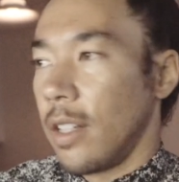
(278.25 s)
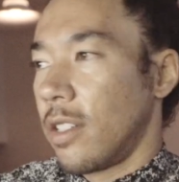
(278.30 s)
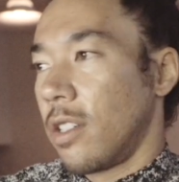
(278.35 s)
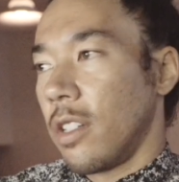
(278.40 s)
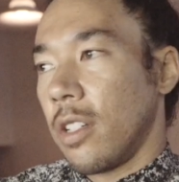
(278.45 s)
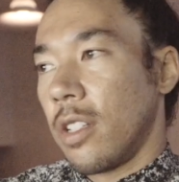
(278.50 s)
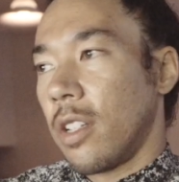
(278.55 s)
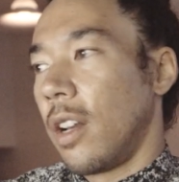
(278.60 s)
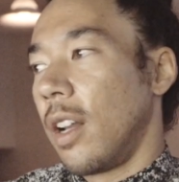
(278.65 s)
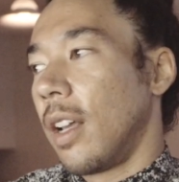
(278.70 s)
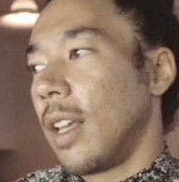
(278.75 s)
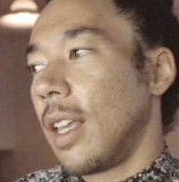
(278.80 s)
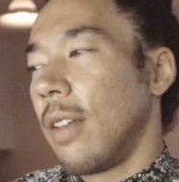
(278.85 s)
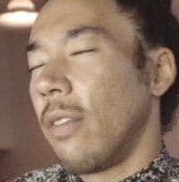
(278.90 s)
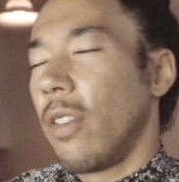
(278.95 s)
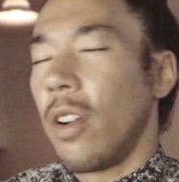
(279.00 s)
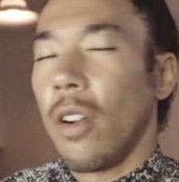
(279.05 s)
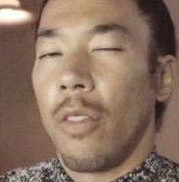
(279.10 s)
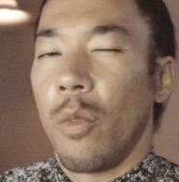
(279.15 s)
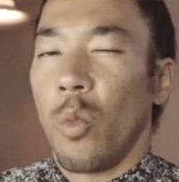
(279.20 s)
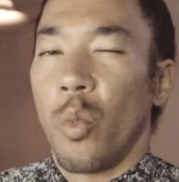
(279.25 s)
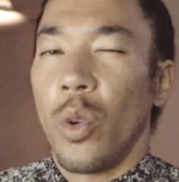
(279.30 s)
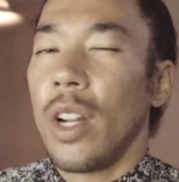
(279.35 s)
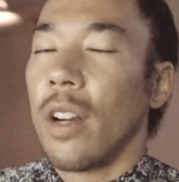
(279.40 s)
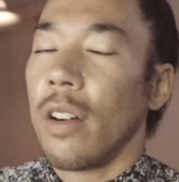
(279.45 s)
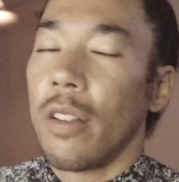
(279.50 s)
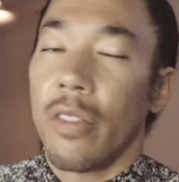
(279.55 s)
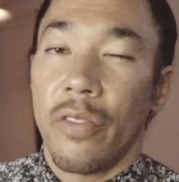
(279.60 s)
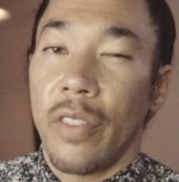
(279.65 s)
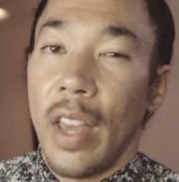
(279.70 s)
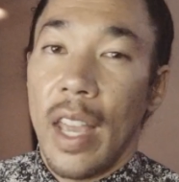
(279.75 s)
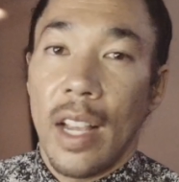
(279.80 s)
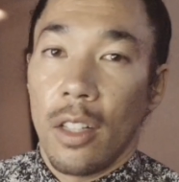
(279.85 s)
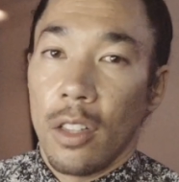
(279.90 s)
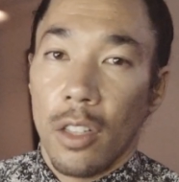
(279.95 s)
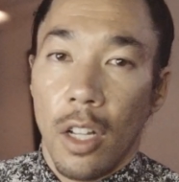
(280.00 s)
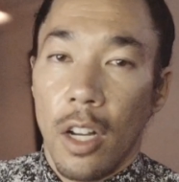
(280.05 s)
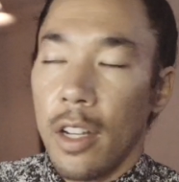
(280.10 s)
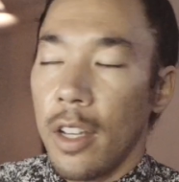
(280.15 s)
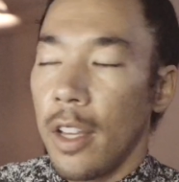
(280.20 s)
It's just gonna give it a weird
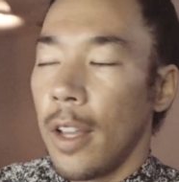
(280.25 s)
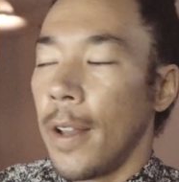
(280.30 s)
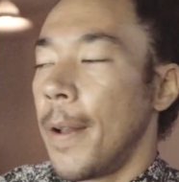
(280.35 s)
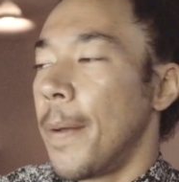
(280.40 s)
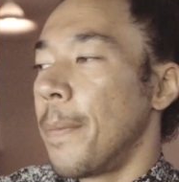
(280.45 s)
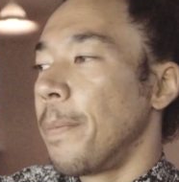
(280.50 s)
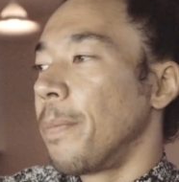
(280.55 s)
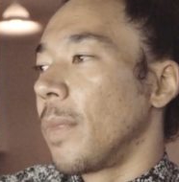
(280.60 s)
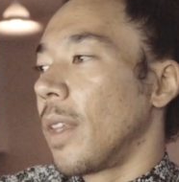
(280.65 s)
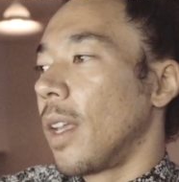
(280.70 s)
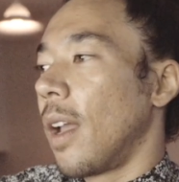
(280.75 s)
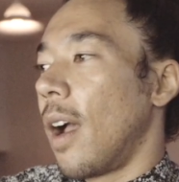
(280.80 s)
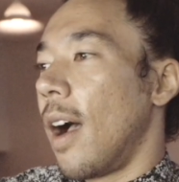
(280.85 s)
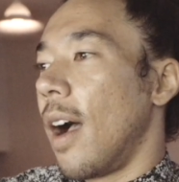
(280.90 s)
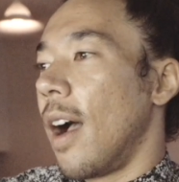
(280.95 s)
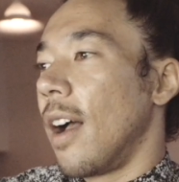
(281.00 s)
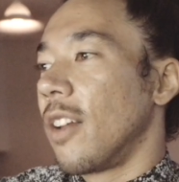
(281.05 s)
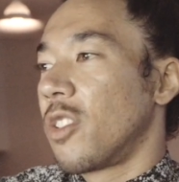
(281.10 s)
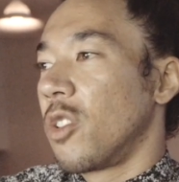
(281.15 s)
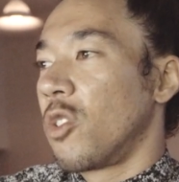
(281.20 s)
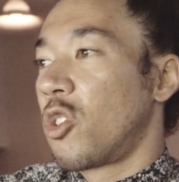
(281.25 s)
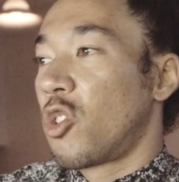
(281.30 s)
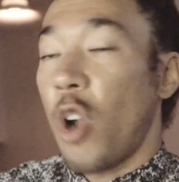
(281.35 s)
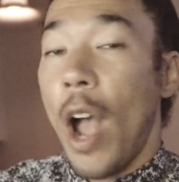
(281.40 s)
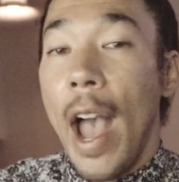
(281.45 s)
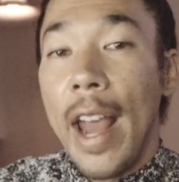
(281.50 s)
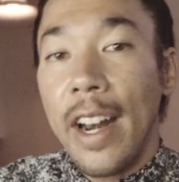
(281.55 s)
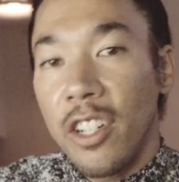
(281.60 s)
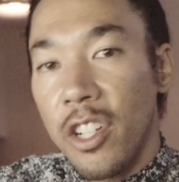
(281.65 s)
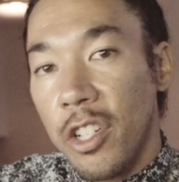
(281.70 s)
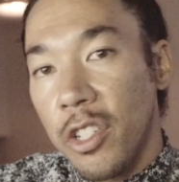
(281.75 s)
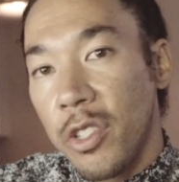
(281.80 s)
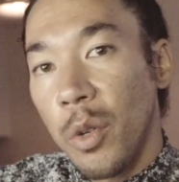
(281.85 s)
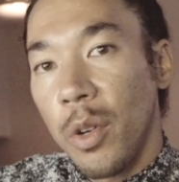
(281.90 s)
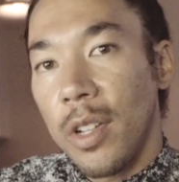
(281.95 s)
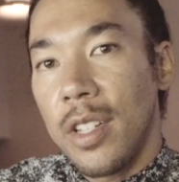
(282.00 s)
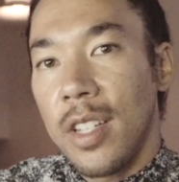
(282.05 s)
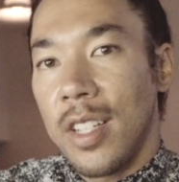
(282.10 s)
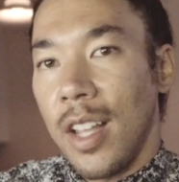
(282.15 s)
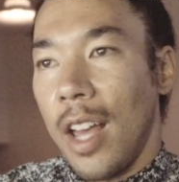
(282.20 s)
fake look, uh, so try to just
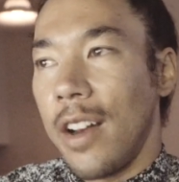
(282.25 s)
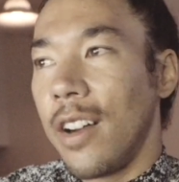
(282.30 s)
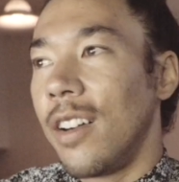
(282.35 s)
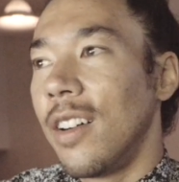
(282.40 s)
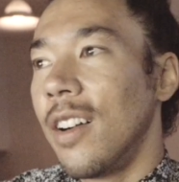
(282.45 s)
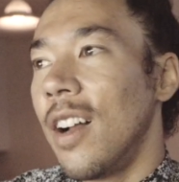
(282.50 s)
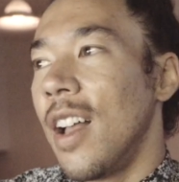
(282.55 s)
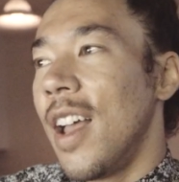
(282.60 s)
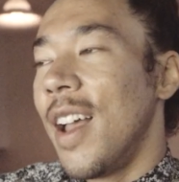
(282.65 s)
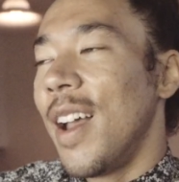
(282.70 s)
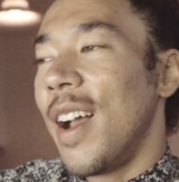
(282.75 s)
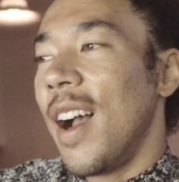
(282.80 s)
do it subtle.